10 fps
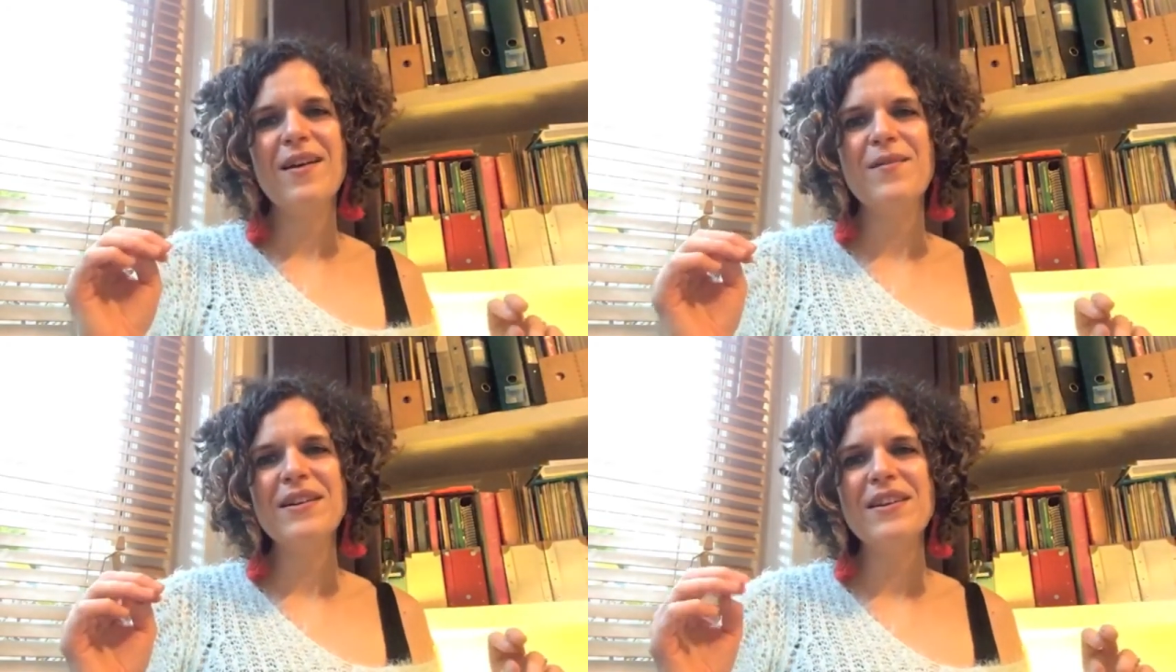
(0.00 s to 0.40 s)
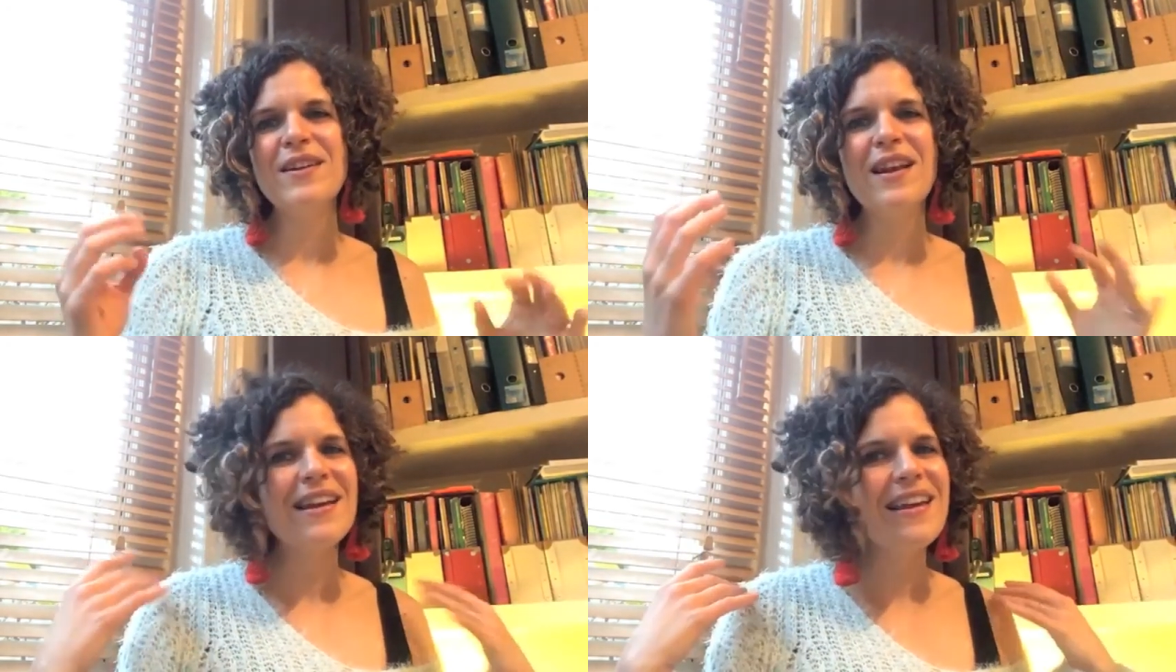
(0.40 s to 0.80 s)
When you
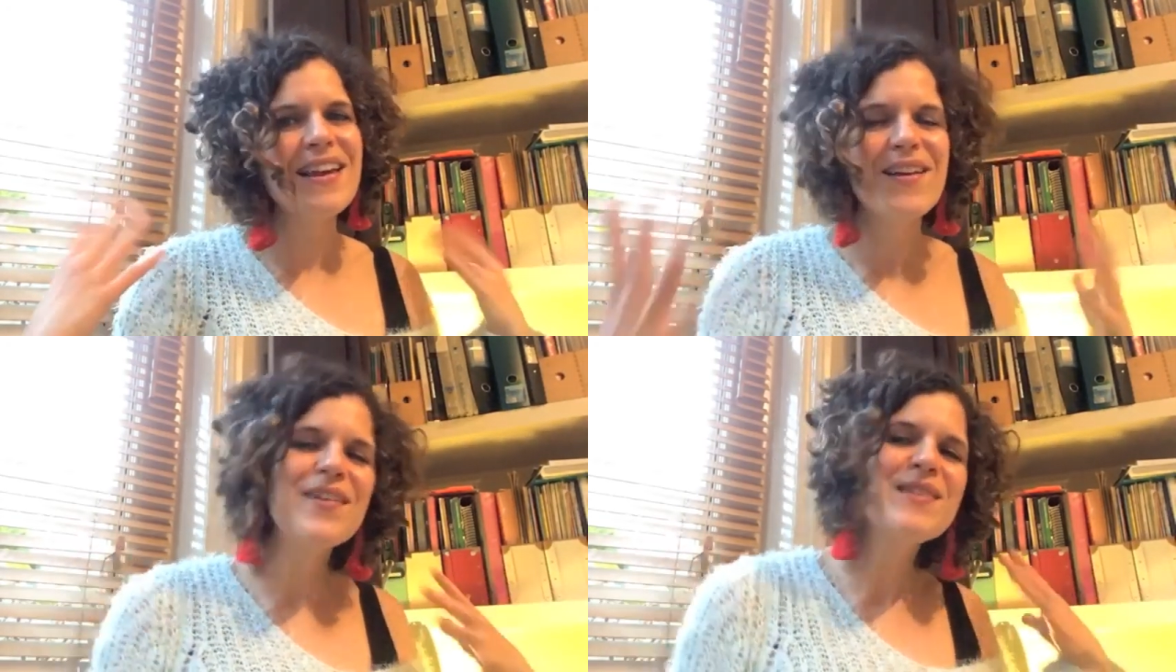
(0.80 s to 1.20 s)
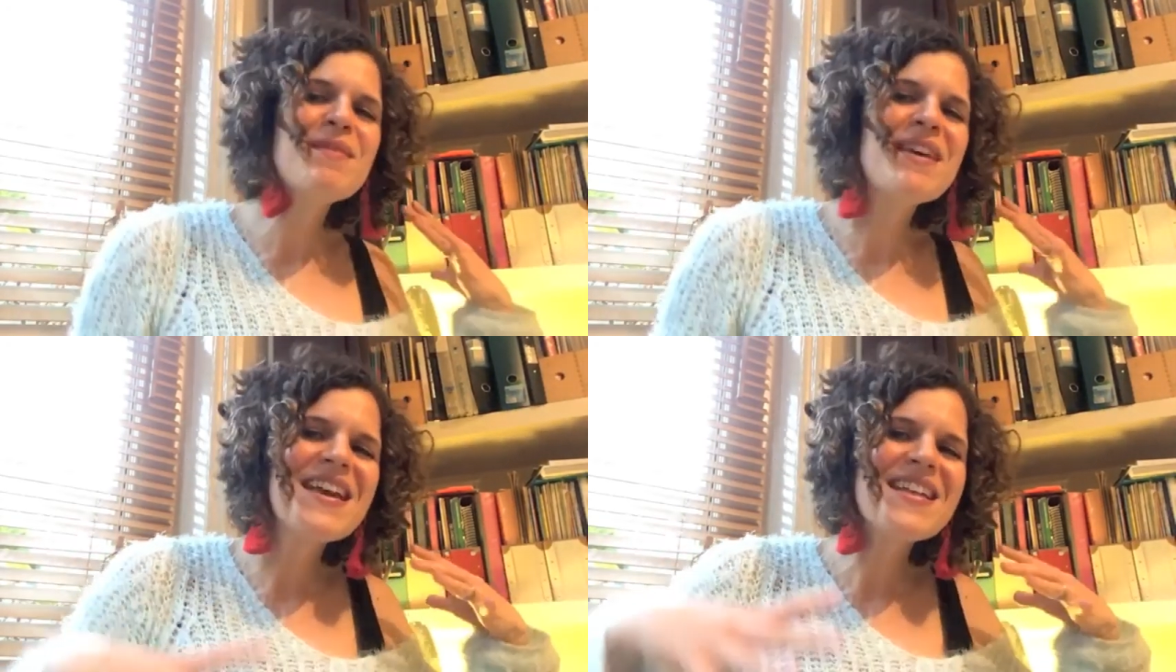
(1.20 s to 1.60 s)
like encourage
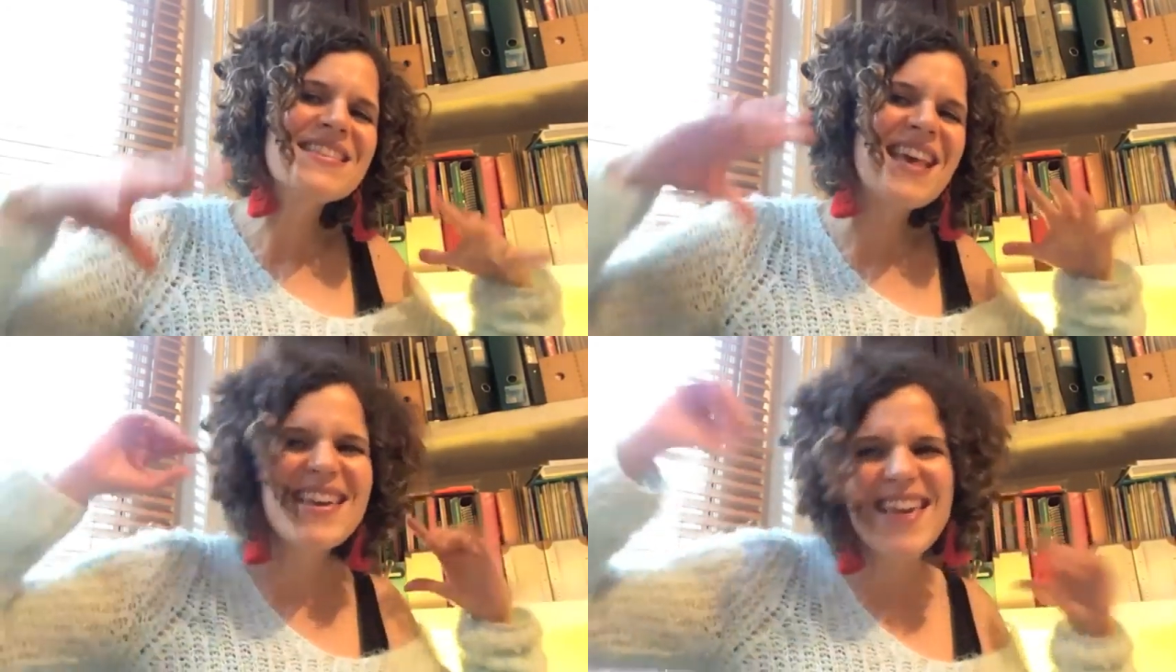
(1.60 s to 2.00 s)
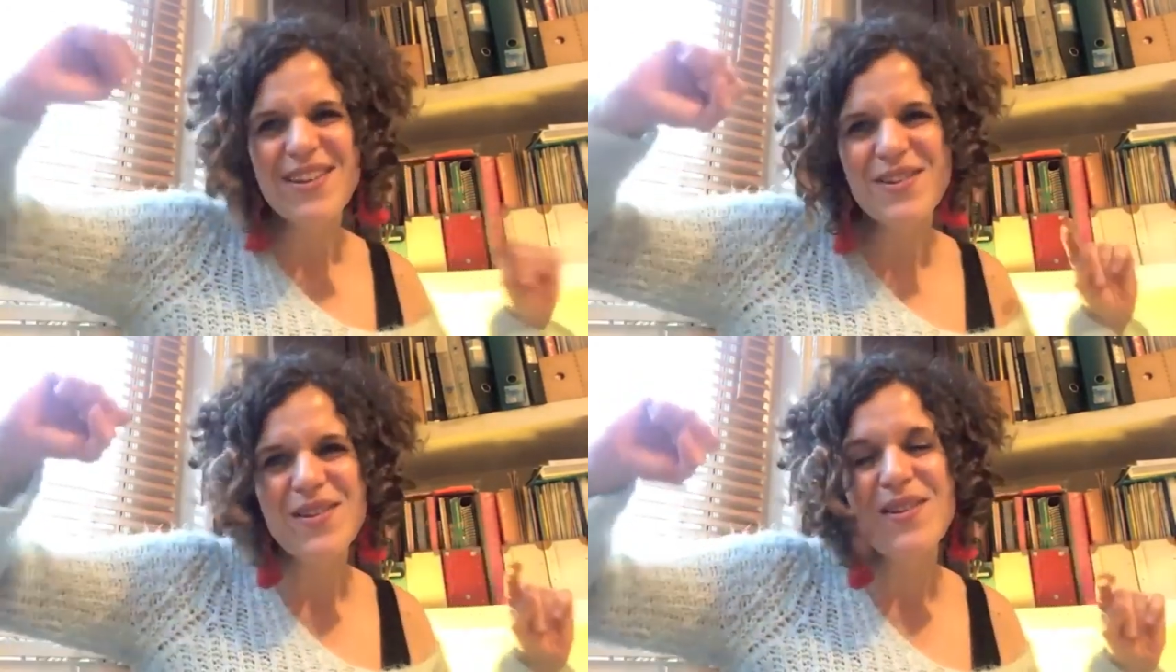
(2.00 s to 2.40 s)
me and say, yeah,
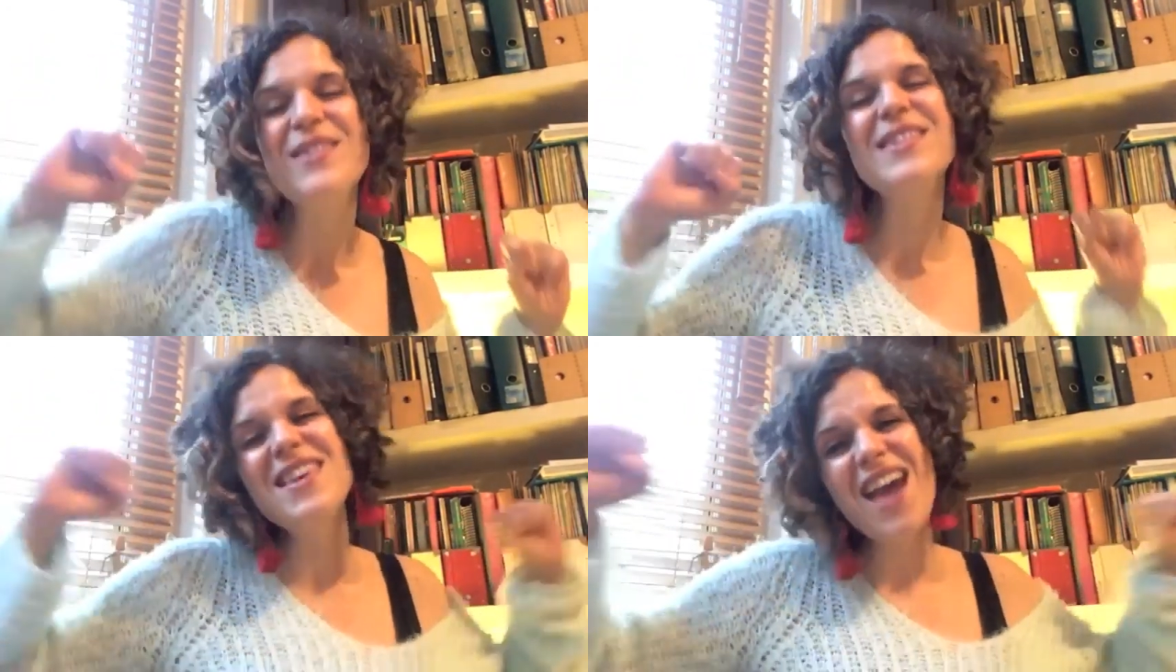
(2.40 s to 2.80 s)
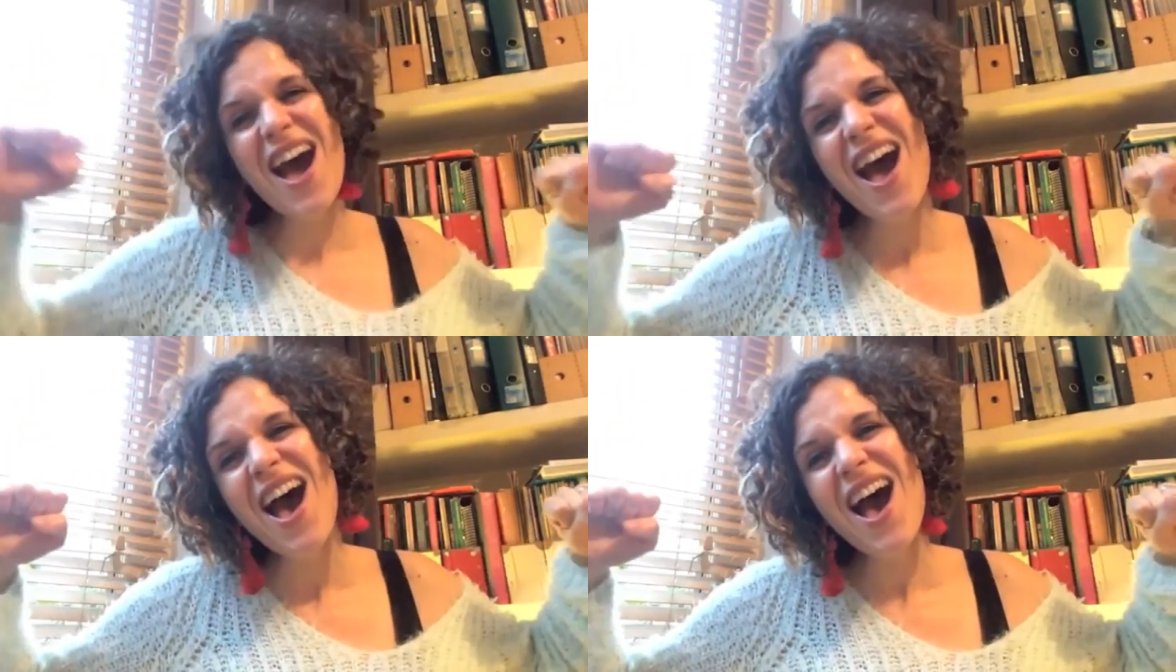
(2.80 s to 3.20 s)
Jules,
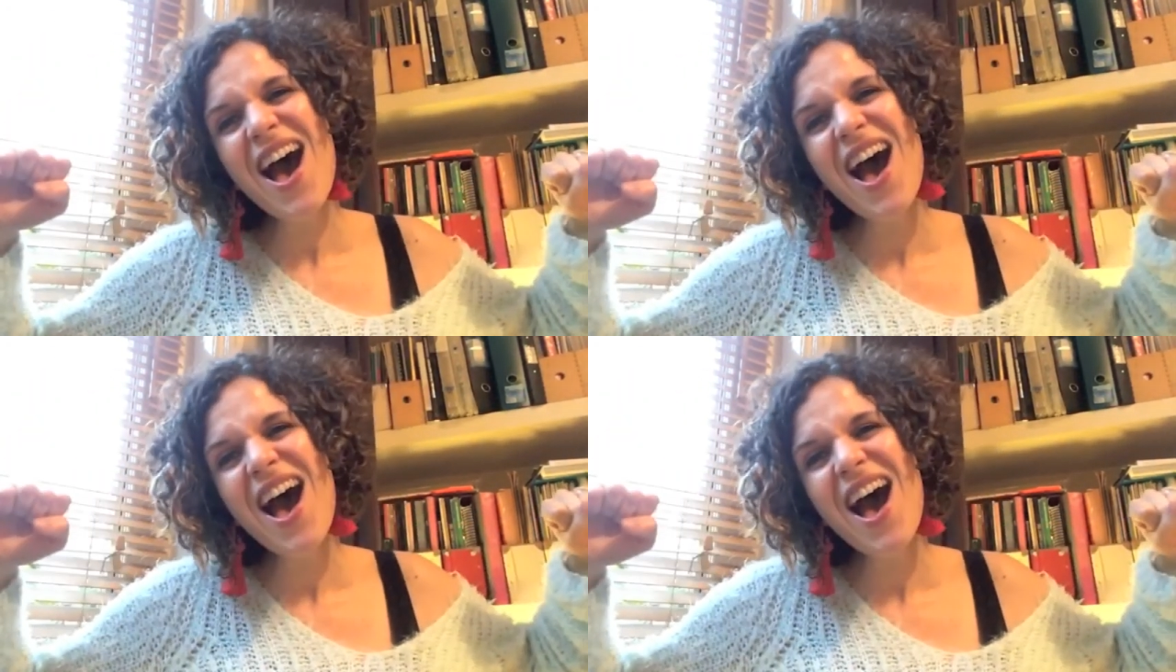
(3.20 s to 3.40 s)
yeah.